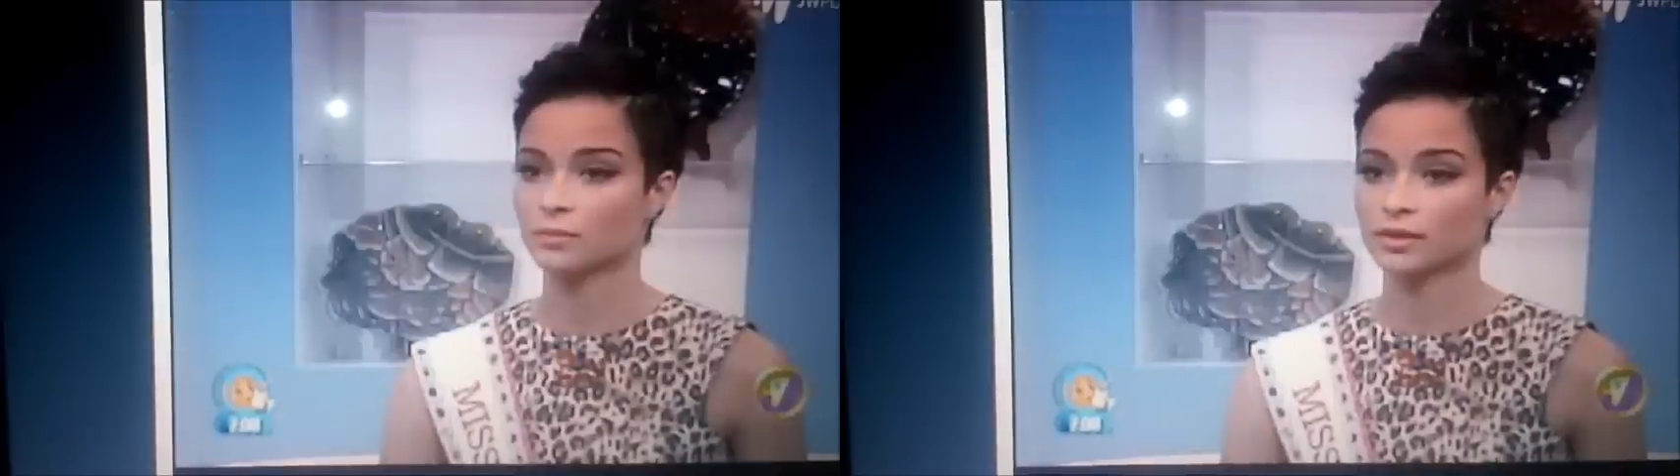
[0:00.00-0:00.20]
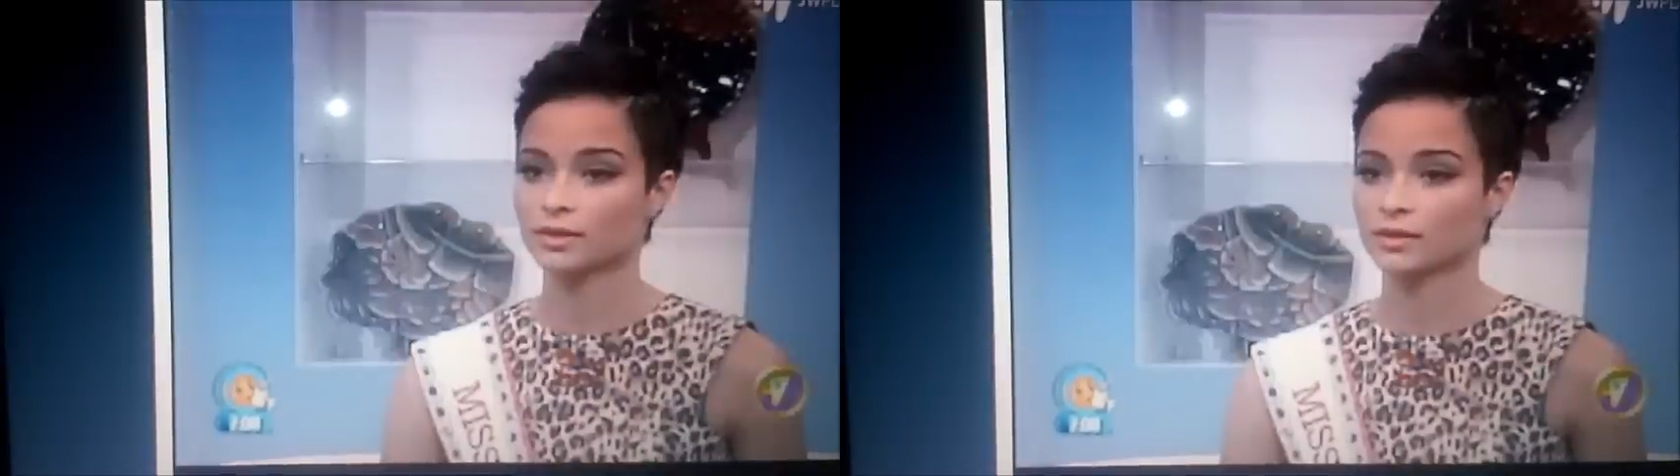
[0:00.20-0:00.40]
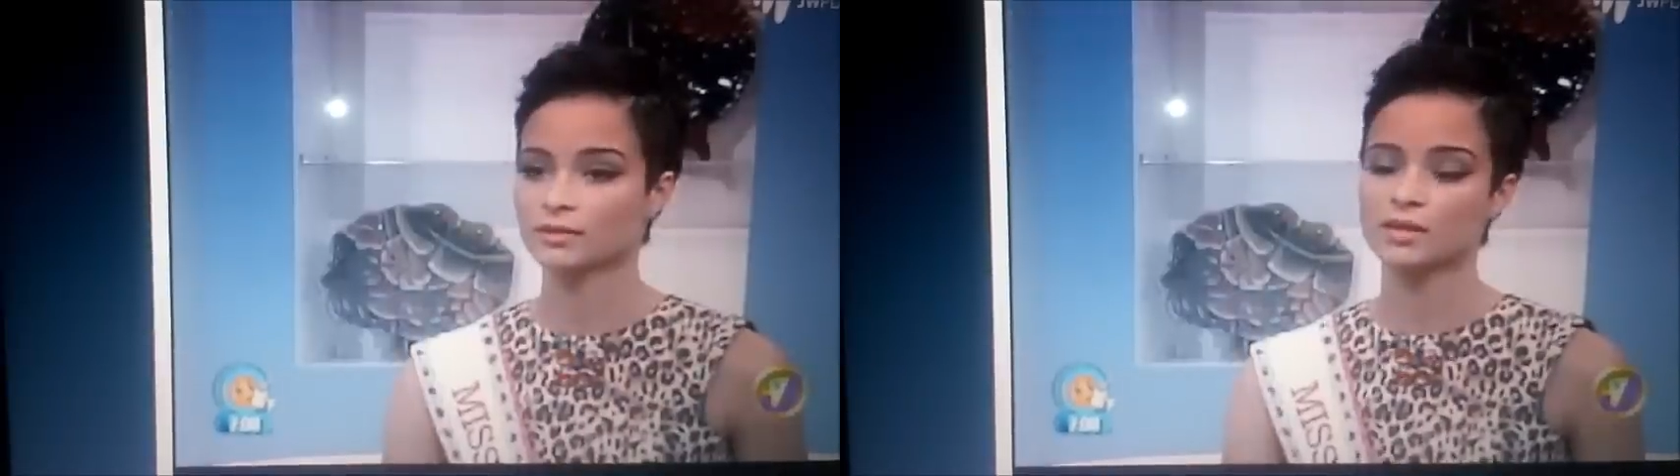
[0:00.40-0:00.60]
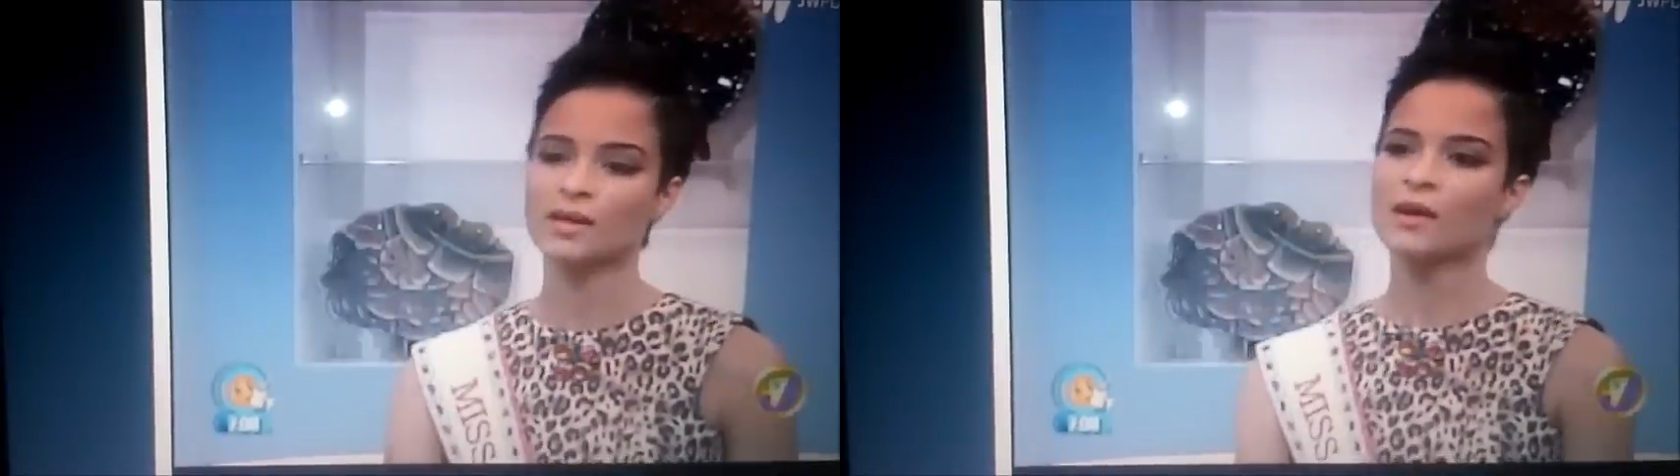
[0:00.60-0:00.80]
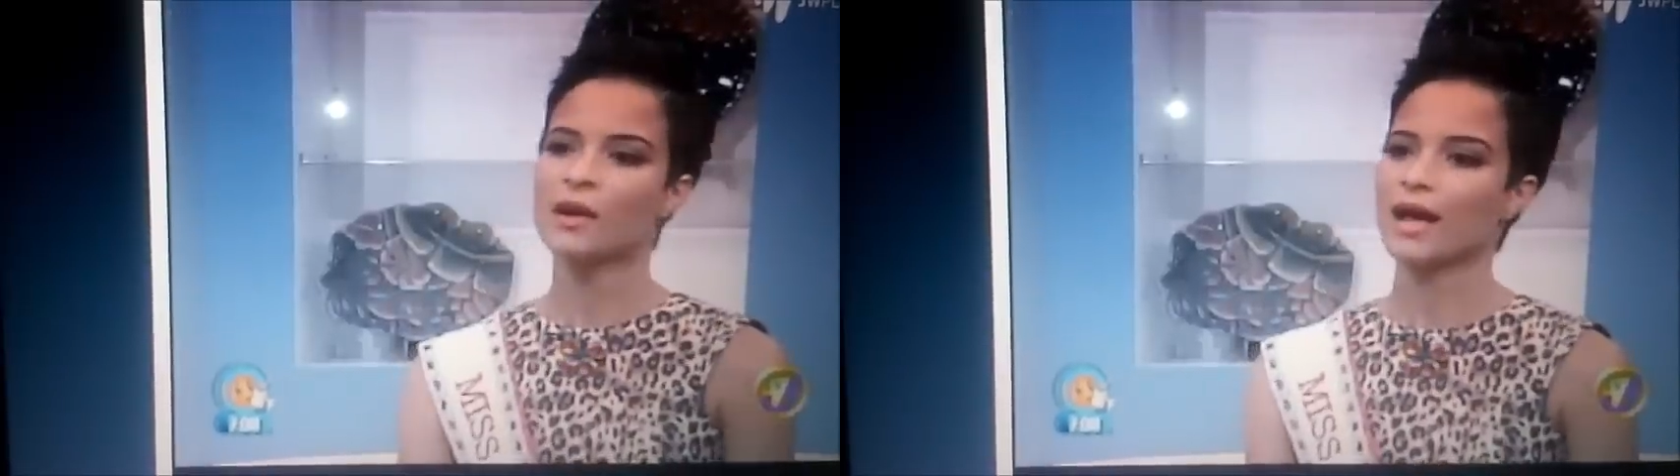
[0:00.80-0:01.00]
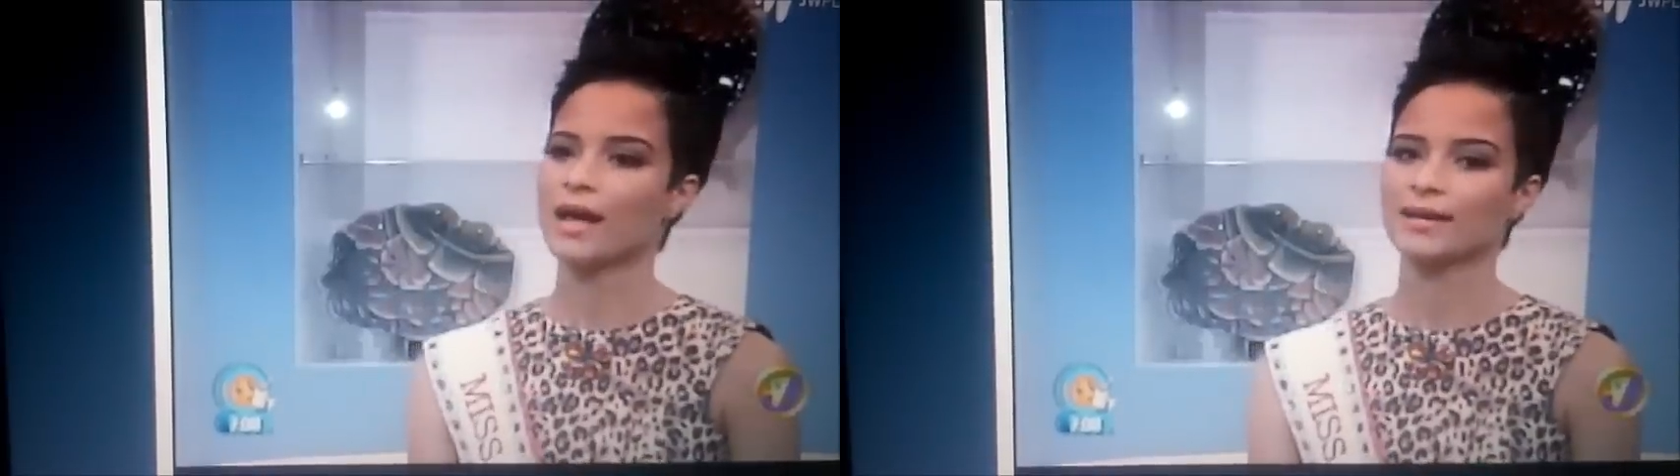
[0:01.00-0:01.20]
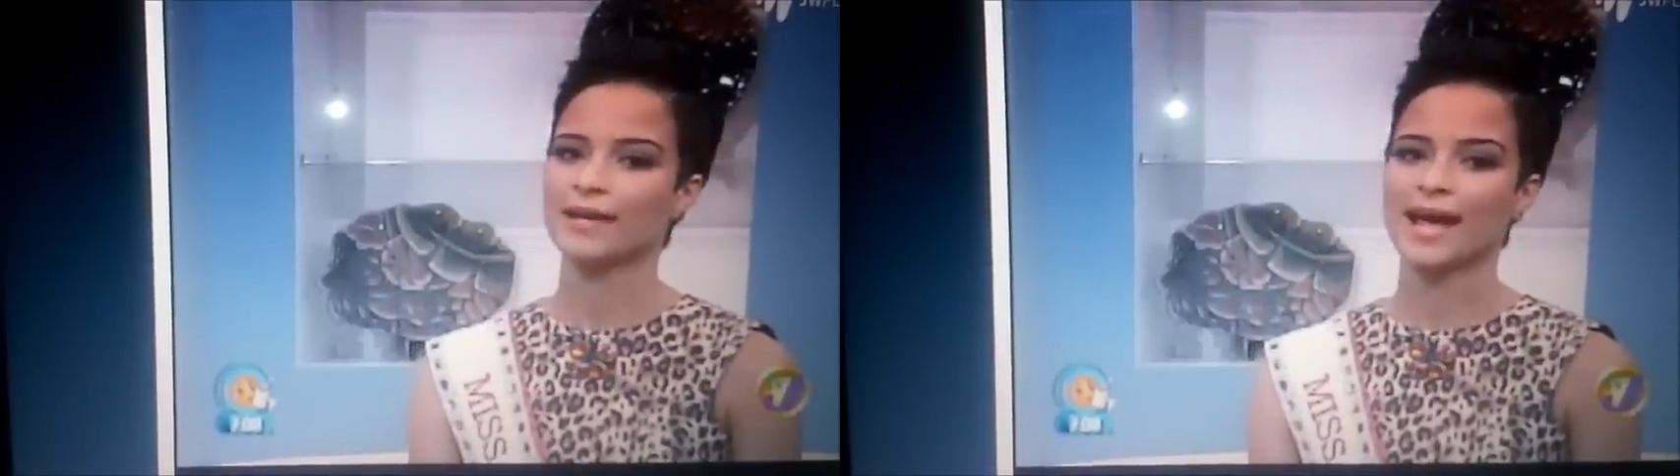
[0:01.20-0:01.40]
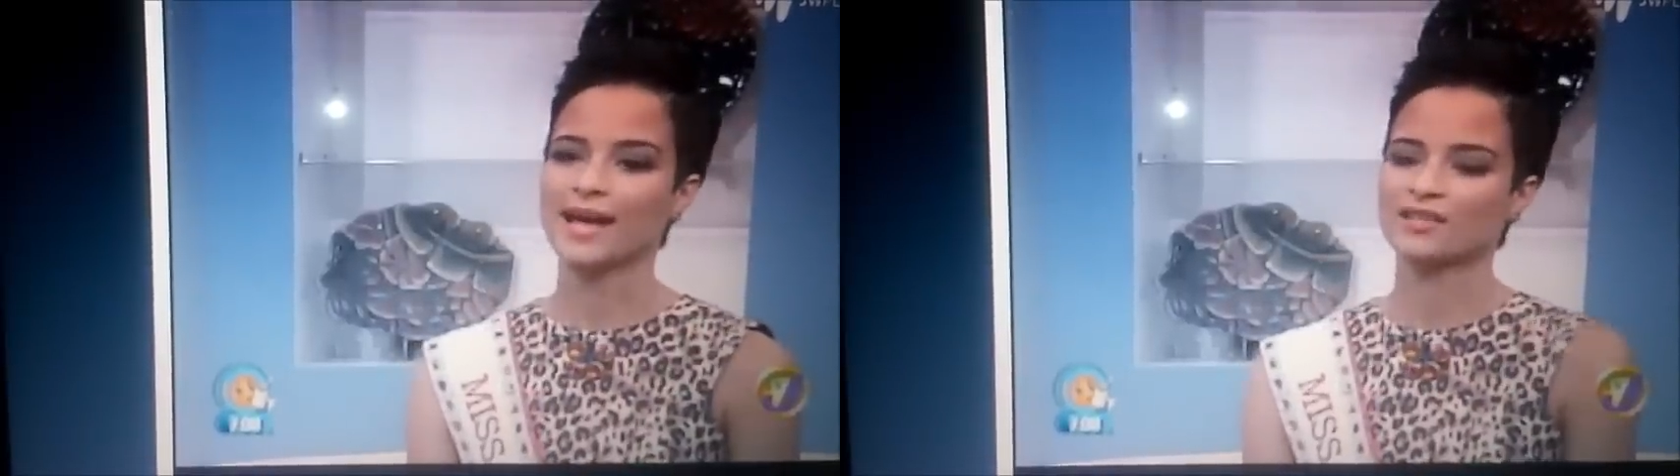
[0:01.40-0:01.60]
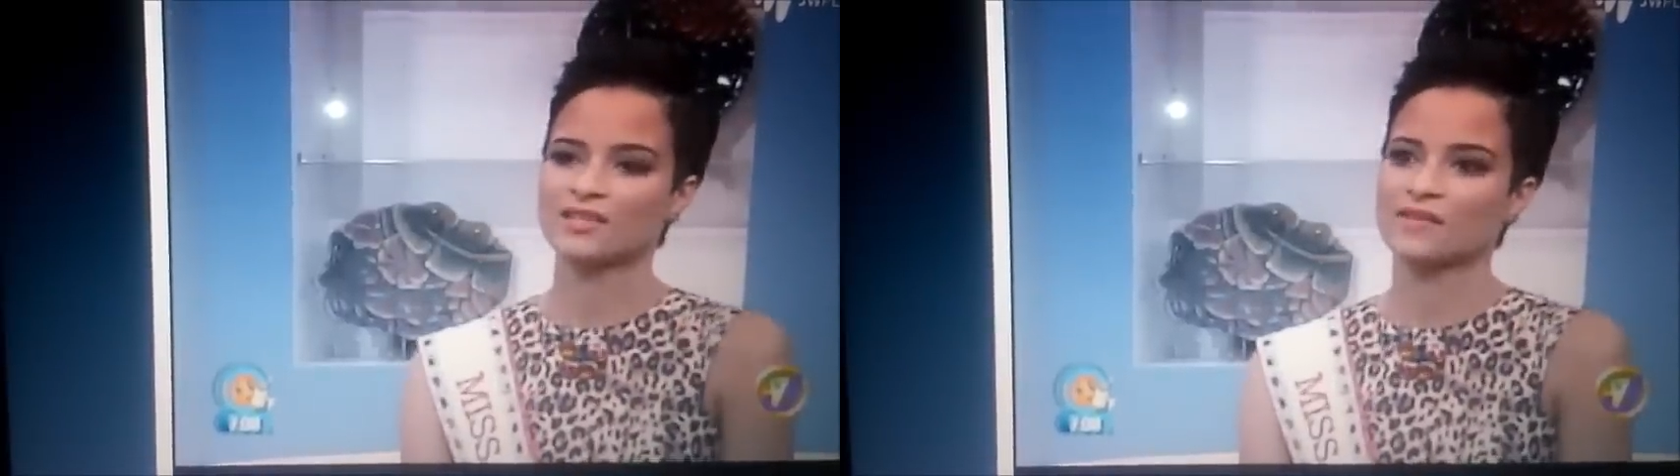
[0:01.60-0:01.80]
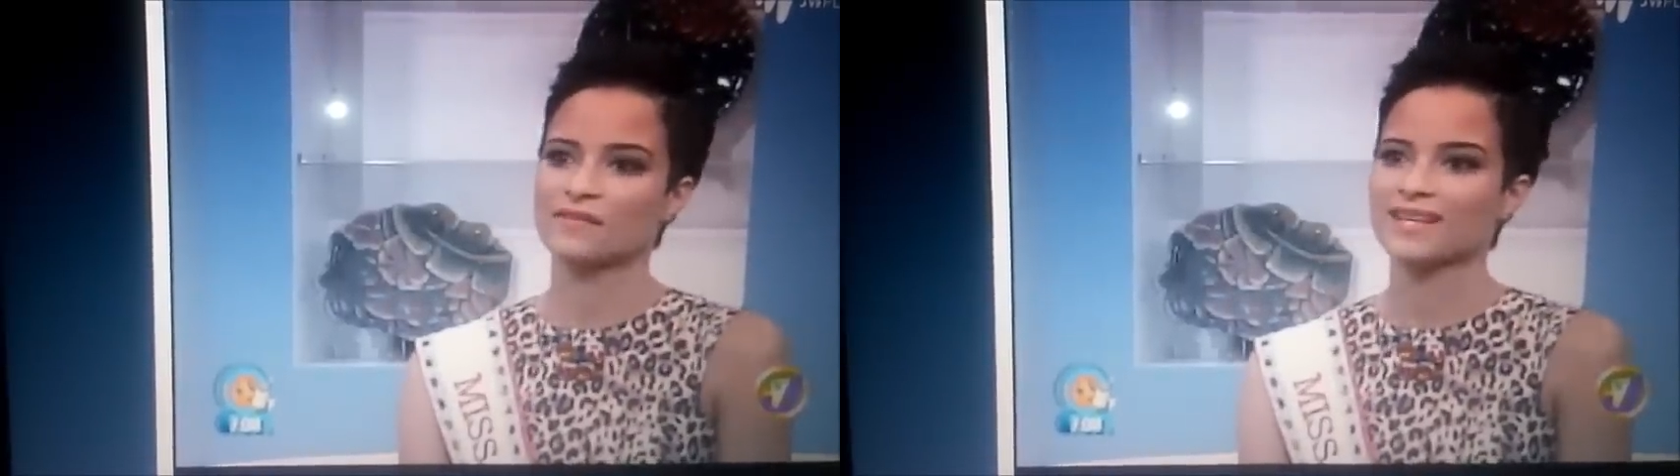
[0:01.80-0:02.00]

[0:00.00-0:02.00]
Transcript: important. And I had just a